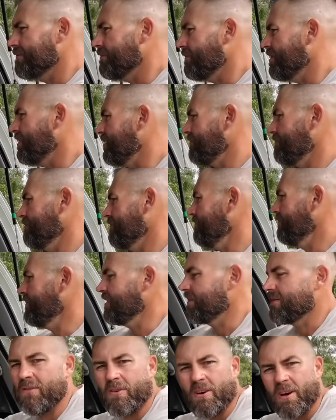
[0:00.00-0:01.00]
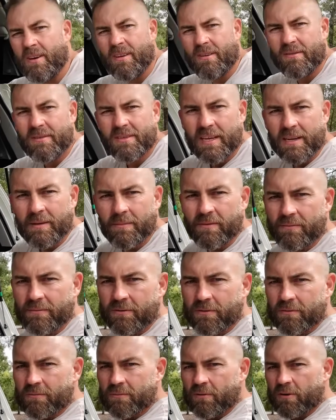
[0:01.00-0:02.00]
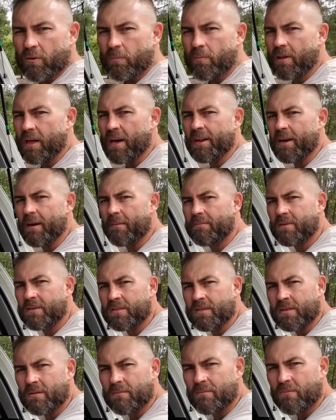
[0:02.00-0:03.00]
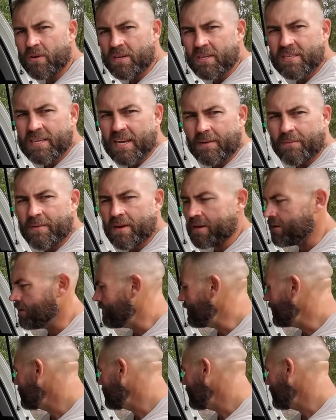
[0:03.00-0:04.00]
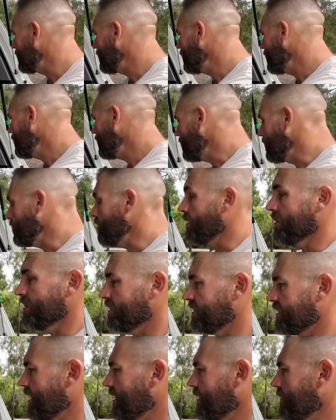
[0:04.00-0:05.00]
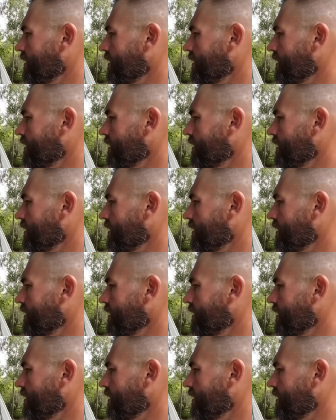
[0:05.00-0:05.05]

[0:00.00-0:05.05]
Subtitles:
which is fine. I'll just get him to do a plate up, because when you take them out, you're not meant to take